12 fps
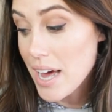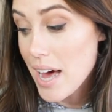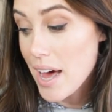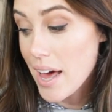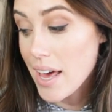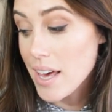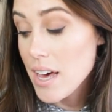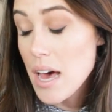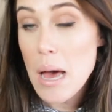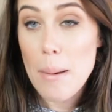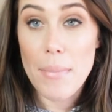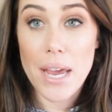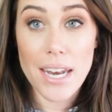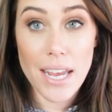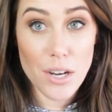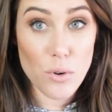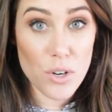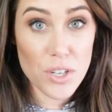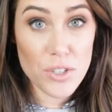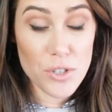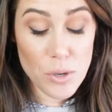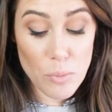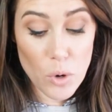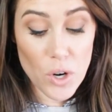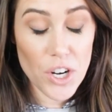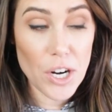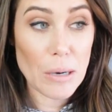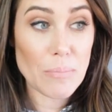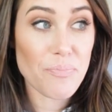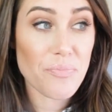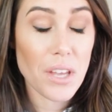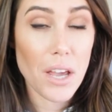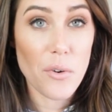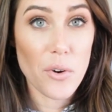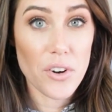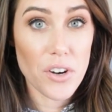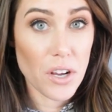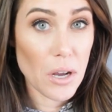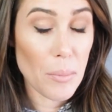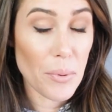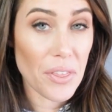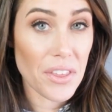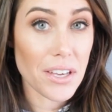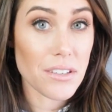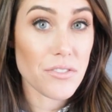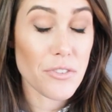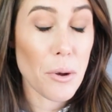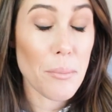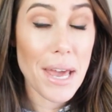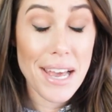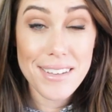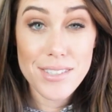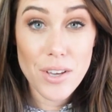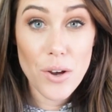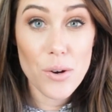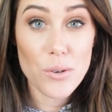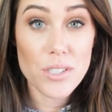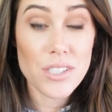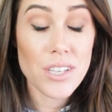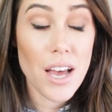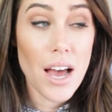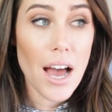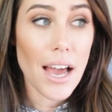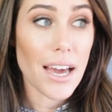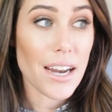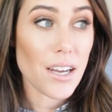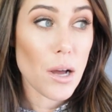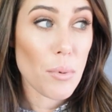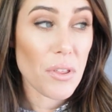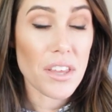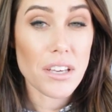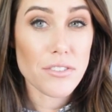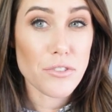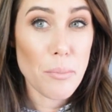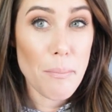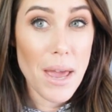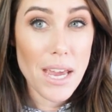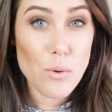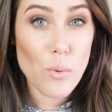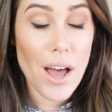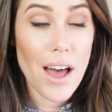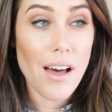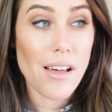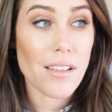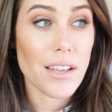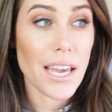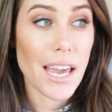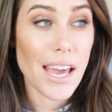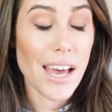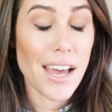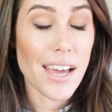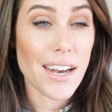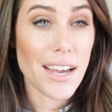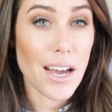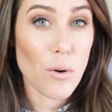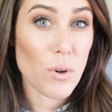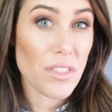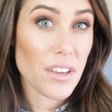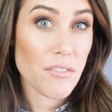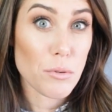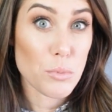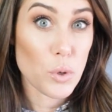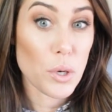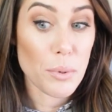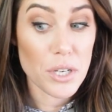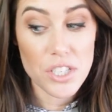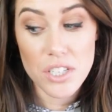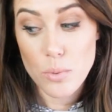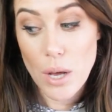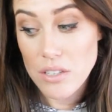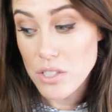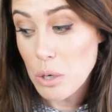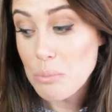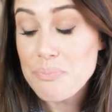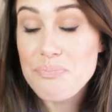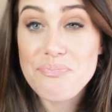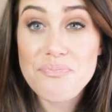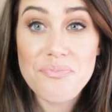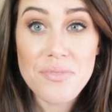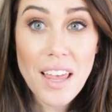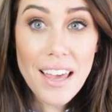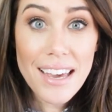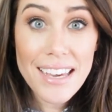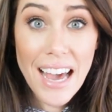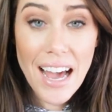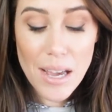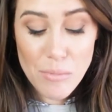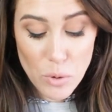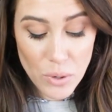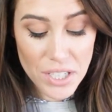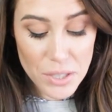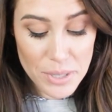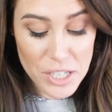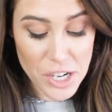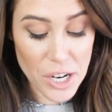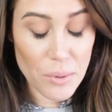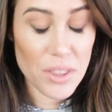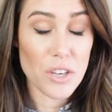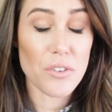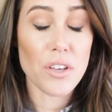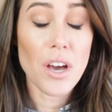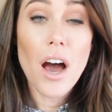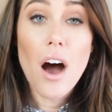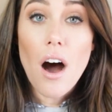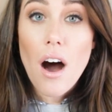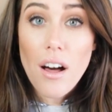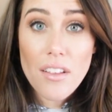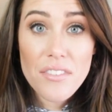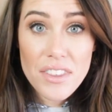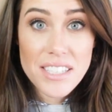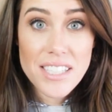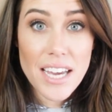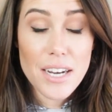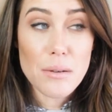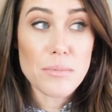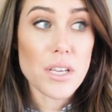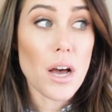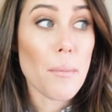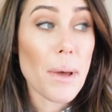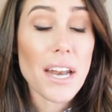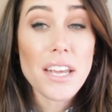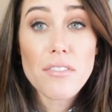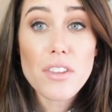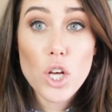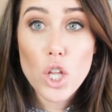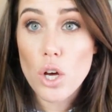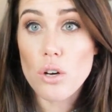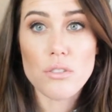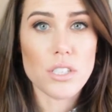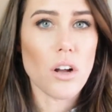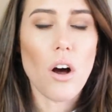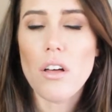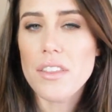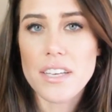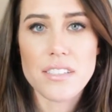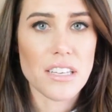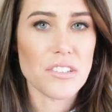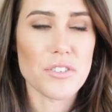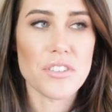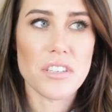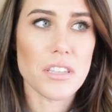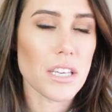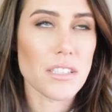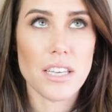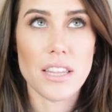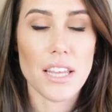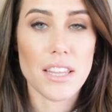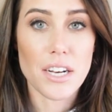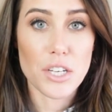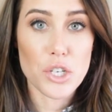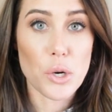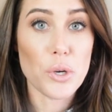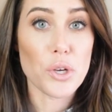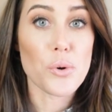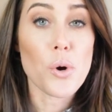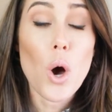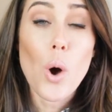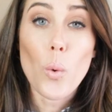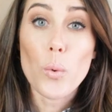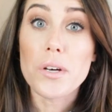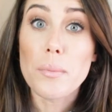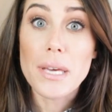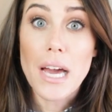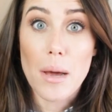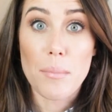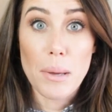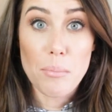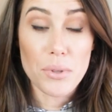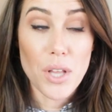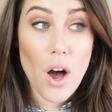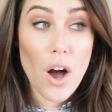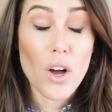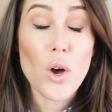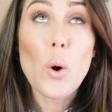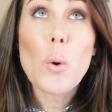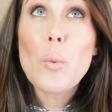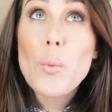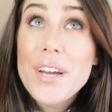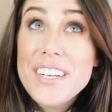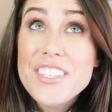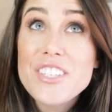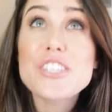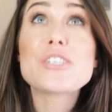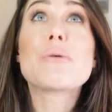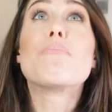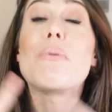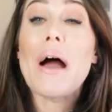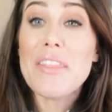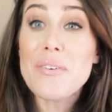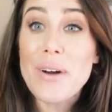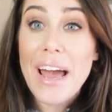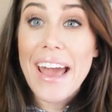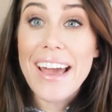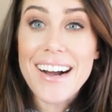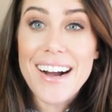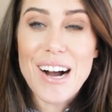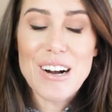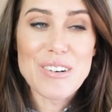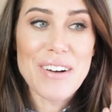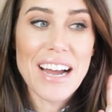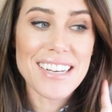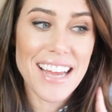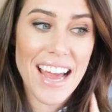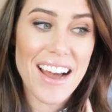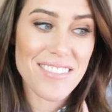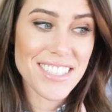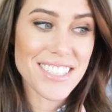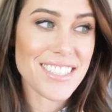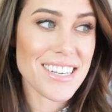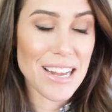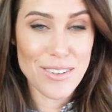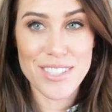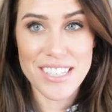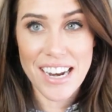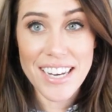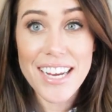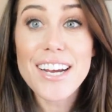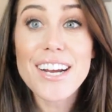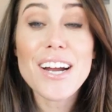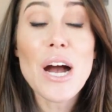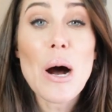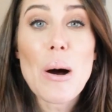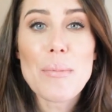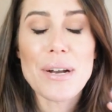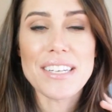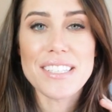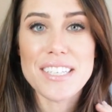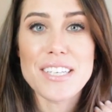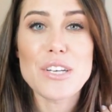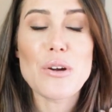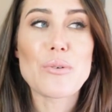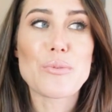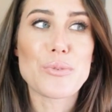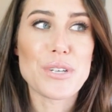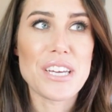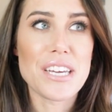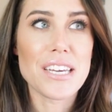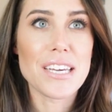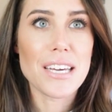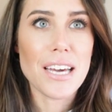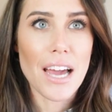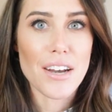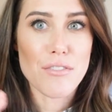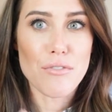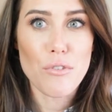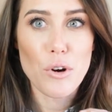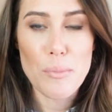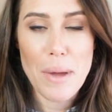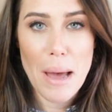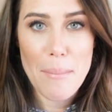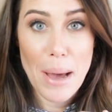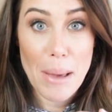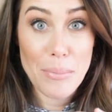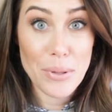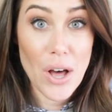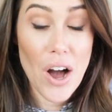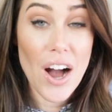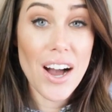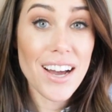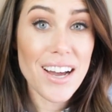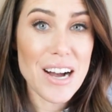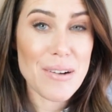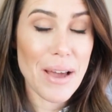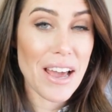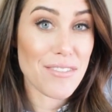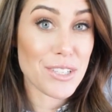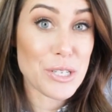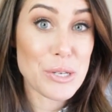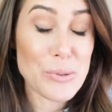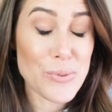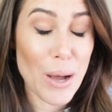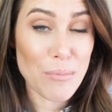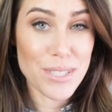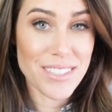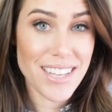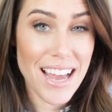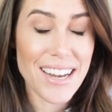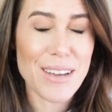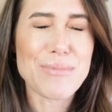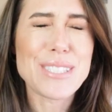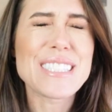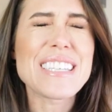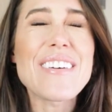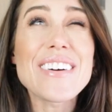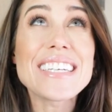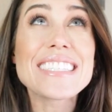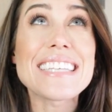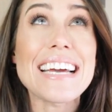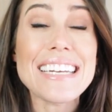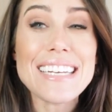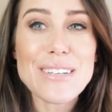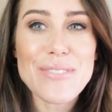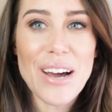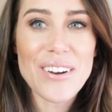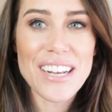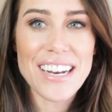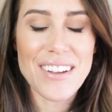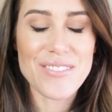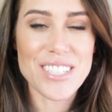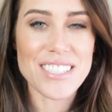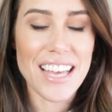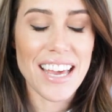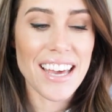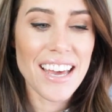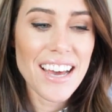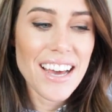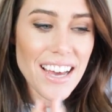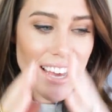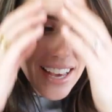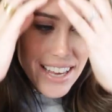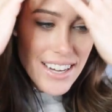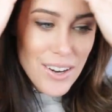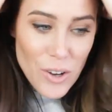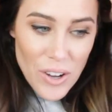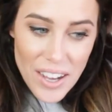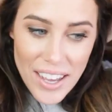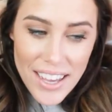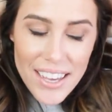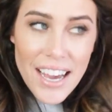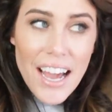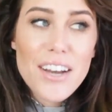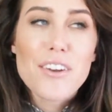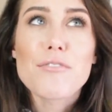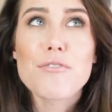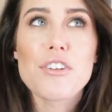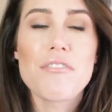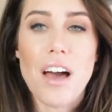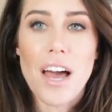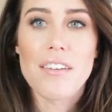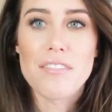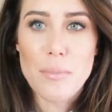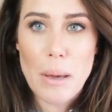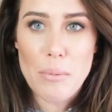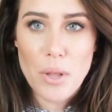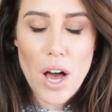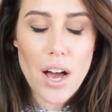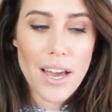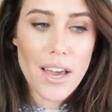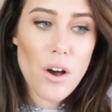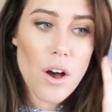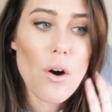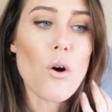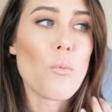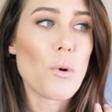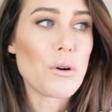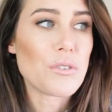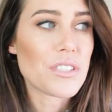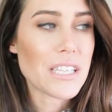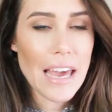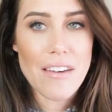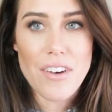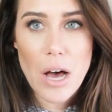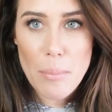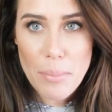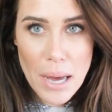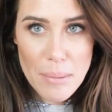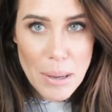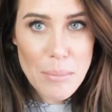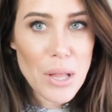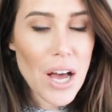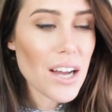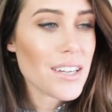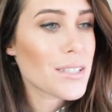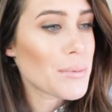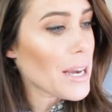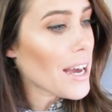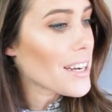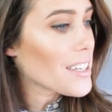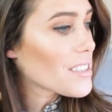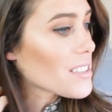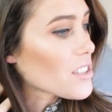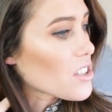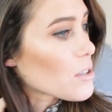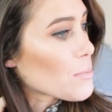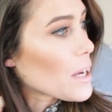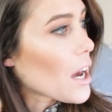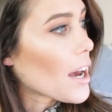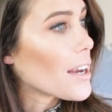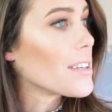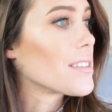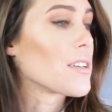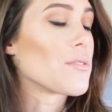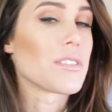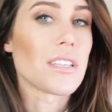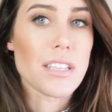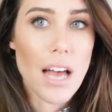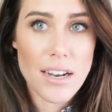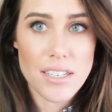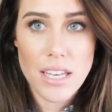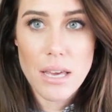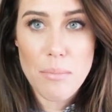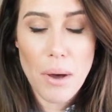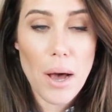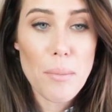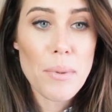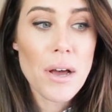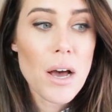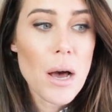I made a Nordstrom order. I ordered a couple things from ASOS. I got a couple things from Madewell and I got one thing from Tory Burch as well. So yeah, I'm going to be sharing you all of these items. Um, any of the clothes and all the accessories and things like that that I show you will be on my blog, which, by the way, um, I haven't announced it on here, but I did re kind of format my blog. Um, I have a new web design. I'm so excited about it. I'm just like, it it kind of revived my blog. I almost gave up on my blog, to be honest, just because it was a lot to keep up.